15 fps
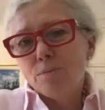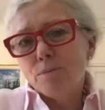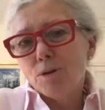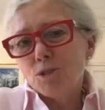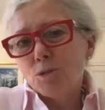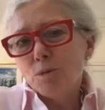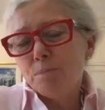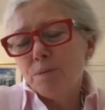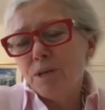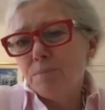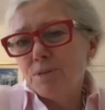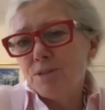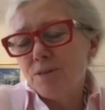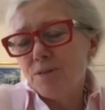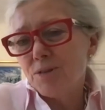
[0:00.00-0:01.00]
multiple
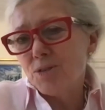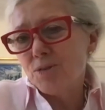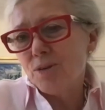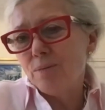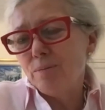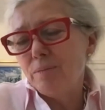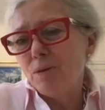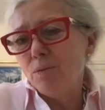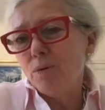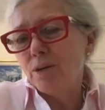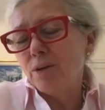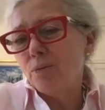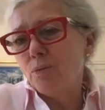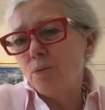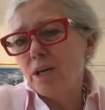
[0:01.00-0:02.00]
peoples on the screen, maybe one
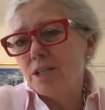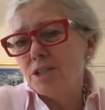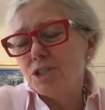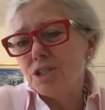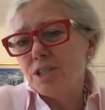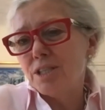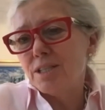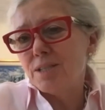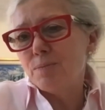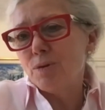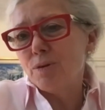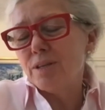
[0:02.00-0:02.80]
on one, she is more